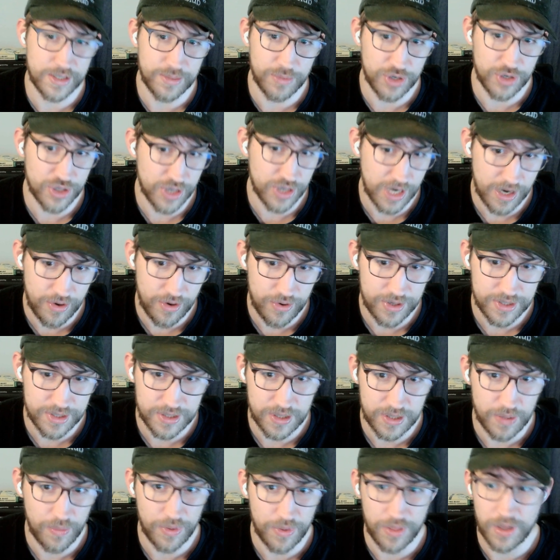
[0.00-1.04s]
much
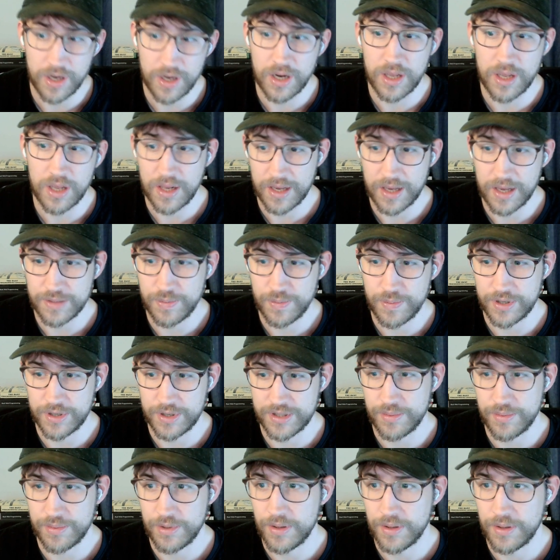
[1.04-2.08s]
accuracy within it as
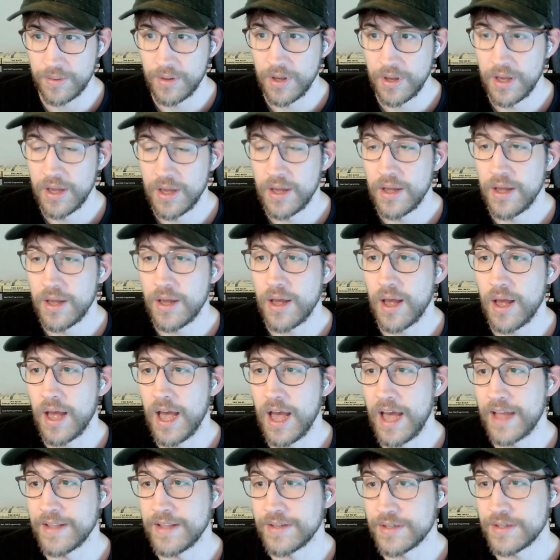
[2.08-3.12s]
possible.
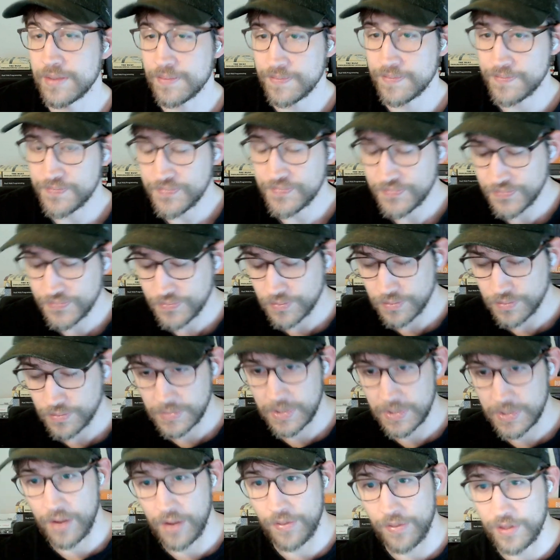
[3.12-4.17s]
And
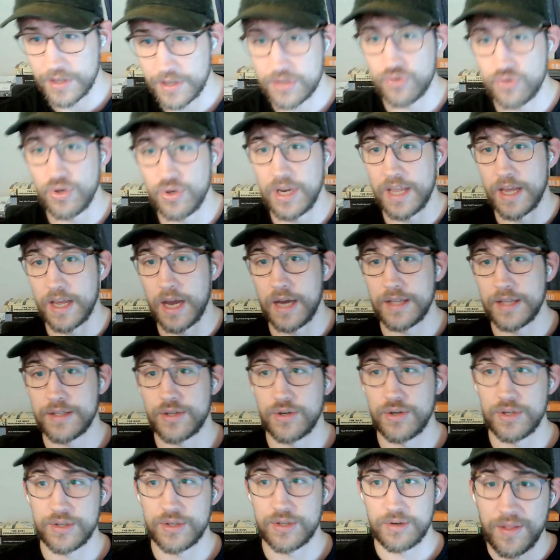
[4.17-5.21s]
this really guides
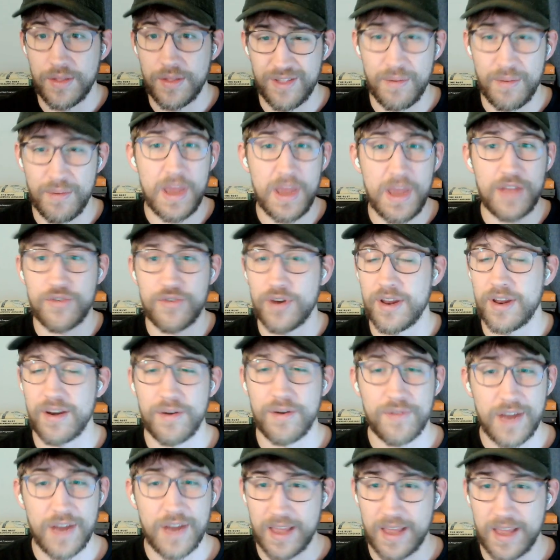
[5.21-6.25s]
you into the main
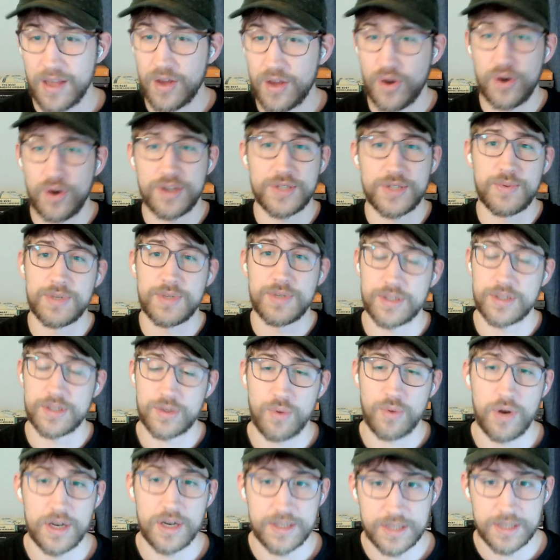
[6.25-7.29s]
trade-off, like cost versus
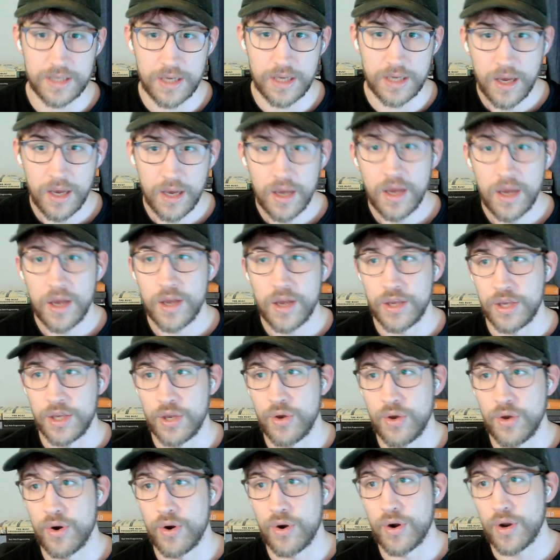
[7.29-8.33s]
quality.
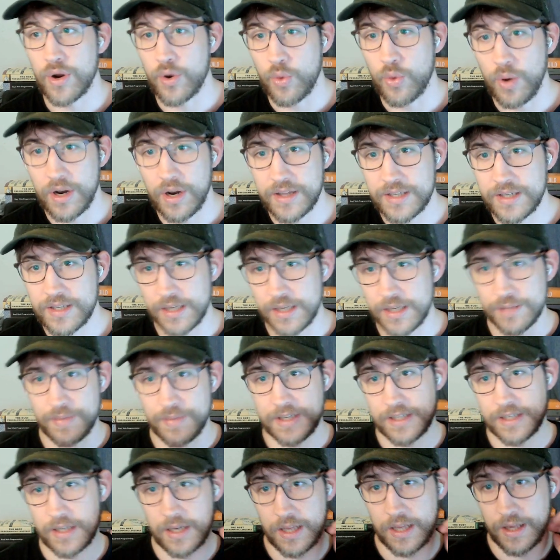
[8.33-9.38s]
Your quality is
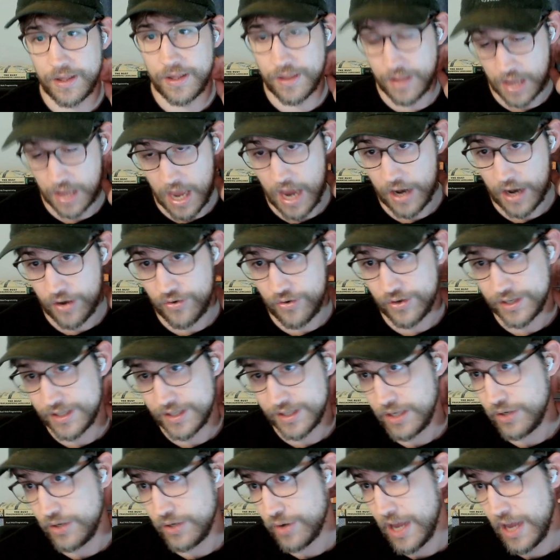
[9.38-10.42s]
basically the
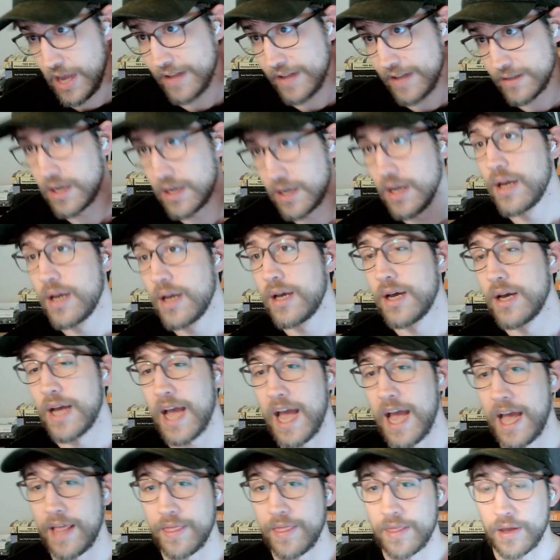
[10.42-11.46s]
accuracy you get,
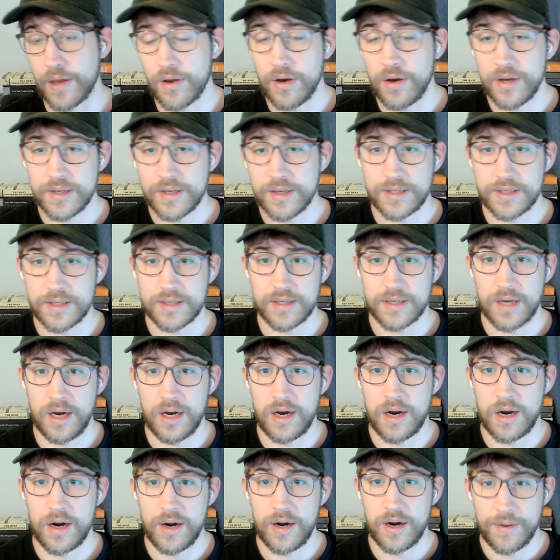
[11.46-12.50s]
and the costs
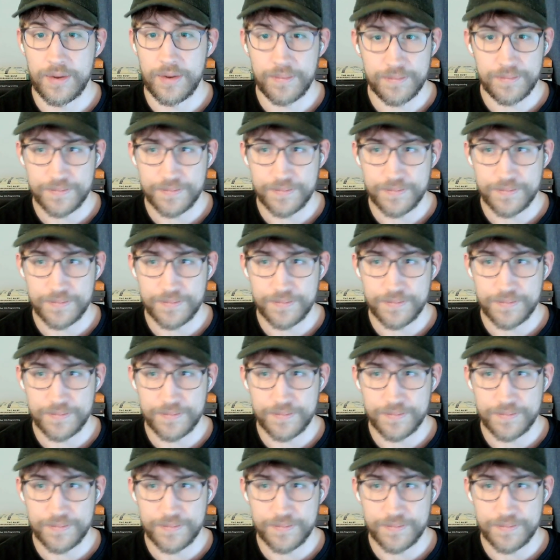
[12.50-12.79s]
are